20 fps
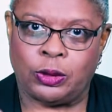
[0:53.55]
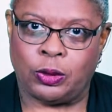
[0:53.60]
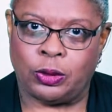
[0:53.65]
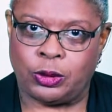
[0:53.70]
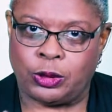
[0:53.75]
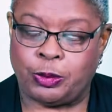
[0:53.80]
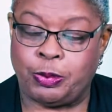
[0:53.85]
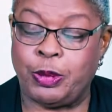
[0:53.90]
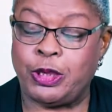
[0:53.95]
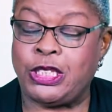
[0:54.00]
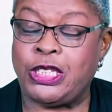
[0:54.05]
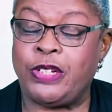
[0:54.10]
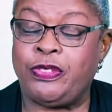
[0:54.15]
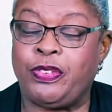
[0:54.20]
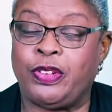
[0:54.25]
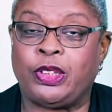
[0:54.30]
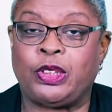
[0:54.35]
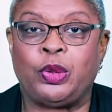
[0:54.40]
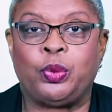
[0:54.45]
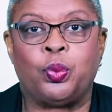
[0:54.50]

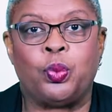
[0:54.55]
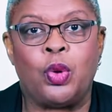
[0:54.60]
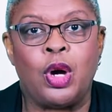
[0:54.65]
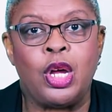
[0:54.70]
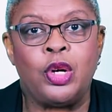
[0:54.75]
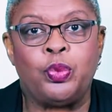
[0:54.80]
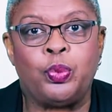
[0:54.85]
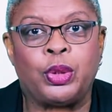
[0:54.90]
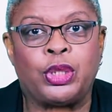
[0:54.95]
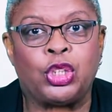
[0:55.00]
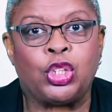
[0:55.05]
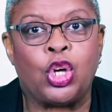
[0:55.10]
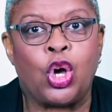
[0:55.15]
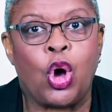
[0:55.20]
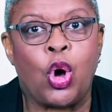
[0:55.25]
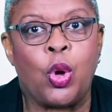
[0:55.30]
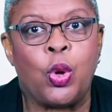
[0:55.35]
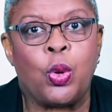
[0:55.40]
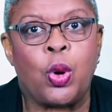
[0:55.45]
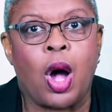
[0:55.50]
Specifically, one with the
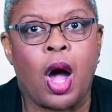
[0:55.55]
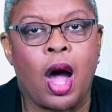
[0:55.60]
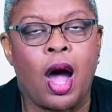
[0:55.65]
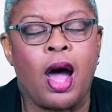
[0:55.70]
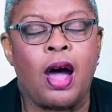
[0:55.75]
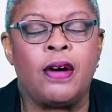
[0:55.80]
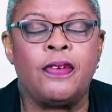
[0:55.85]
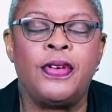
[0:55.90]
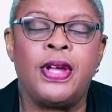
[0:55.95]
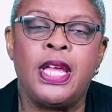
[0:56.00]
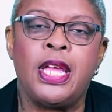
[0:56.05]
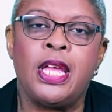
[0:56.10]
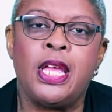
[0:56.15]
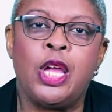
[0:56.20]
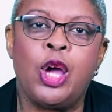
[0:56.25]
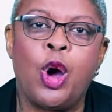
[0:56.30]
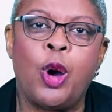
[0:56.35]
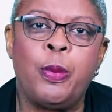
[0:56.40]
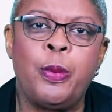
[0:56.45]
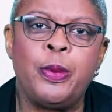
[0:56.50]
goal of
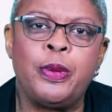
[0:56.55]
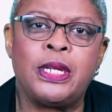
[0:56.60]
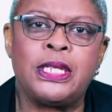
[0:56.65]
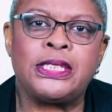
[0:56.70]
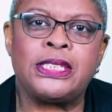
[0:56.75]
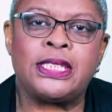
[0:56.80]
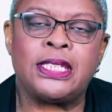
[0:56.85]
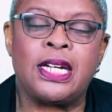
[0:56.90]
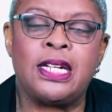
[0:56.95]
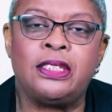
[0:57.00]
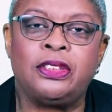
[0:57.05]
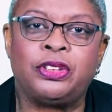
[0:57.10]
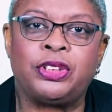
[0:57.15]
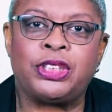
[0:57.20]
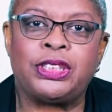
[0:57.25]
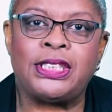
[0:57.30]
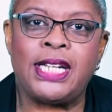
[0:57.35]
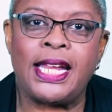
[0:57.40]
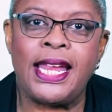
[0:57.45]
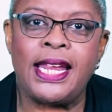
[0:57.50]
helping us to
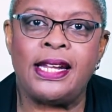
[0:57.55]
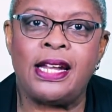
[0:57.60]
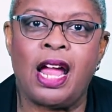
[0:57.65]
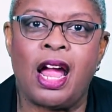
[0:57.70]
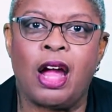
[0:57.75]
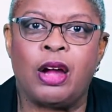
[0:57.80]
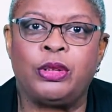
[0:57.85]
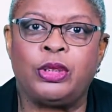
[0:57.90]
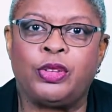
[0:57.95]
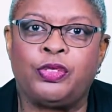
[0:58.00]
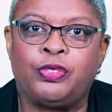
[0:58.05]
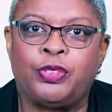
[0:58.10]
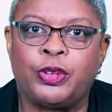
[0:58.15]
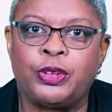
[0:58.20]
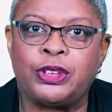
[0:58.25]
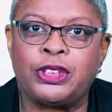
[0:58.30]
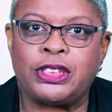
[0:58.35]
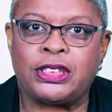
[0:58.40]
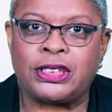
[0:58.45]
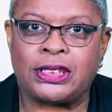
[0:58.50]
understand our
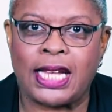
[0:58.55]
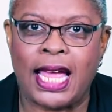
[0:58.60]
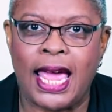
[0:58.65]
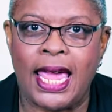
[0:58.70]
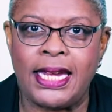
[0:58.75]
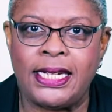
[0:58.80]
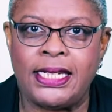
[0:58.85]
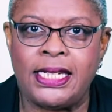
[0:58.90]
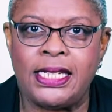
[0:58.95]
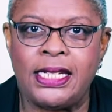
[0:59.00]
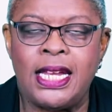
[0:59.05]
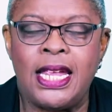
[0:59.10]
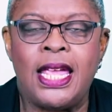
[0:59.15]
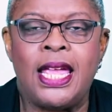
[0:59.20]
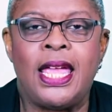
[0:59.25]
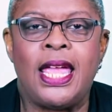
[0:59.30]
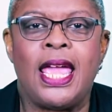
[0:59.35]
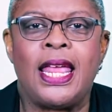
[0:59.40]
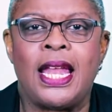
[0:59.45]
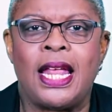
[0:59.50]
diverse society.
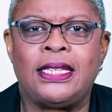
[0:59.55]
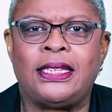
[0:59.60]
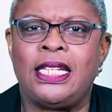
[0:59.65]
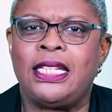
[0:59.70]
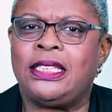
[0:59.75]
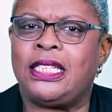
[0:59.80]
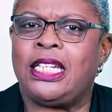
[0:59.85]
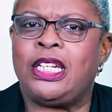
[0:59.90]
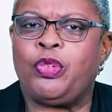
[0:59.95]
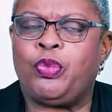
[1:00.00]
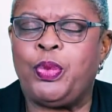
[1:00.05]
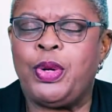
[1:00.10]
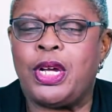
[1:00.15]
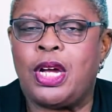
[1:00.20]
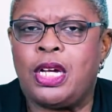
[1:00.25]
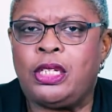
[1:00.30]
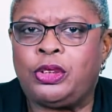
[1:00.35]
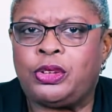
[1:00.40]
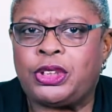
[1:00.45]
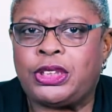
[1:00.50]
And I think that if we
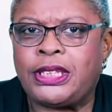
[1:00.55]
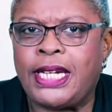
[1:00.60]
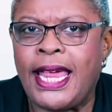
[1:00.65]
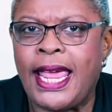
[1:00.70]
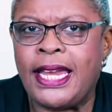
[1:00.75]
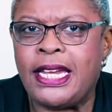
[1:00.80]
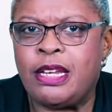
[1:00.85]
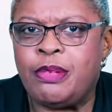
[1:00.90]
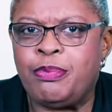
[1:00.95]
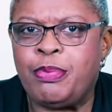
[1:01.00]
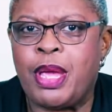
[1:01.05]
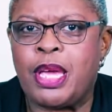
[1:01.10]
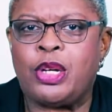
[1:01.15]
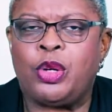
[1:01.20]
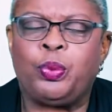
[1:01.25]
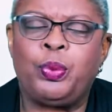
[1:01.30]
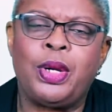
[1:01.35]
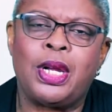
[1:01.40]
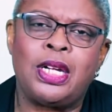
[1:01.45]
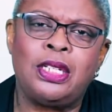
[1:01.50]
understand it better,
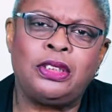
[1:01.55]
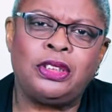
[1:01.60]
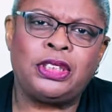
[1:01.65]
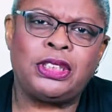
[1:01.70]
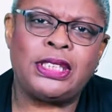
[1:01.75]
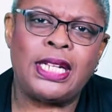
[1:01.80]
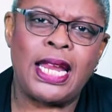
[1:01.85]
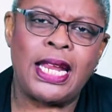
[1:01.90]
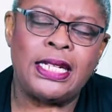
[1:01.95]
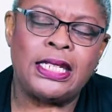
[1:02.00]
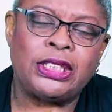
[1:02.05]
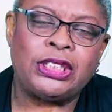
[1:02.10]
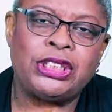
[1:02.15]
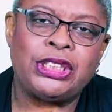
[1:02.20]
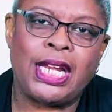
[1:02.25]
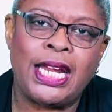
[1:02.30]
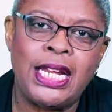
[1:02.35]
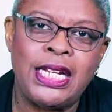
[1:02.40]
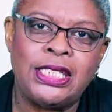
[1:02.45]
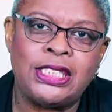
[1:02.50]
we understand the
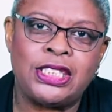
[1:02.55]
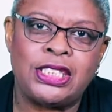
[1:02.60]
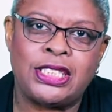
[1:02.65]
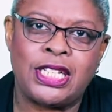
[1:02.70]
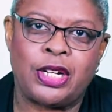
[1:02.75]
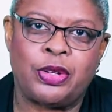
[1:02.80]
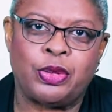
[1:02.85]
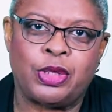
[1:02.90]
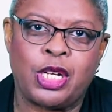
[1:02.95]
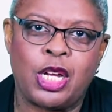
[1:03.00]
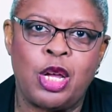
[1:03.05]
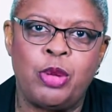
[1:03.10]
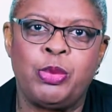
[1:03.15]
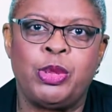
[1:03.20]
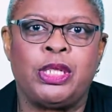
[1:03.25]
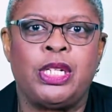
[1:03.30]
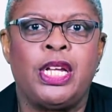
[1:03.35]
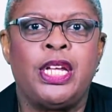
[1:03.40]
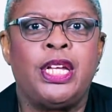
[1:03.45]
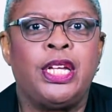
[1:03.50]
changes that are
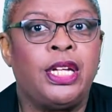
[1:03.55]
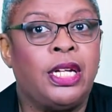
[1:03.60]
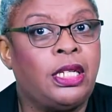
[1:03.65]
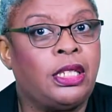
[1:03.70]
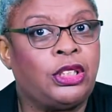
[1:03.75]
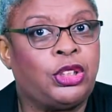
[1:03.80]
coming in the